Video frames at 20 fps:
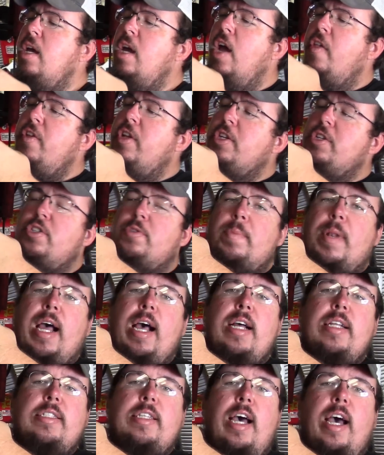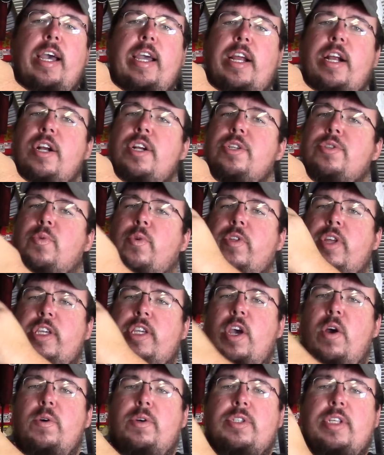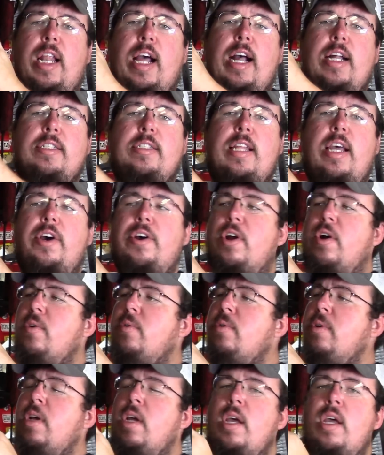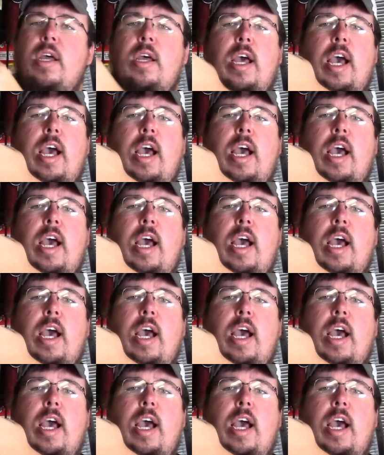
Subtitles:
And then the splines out here is where the yoke slides down on.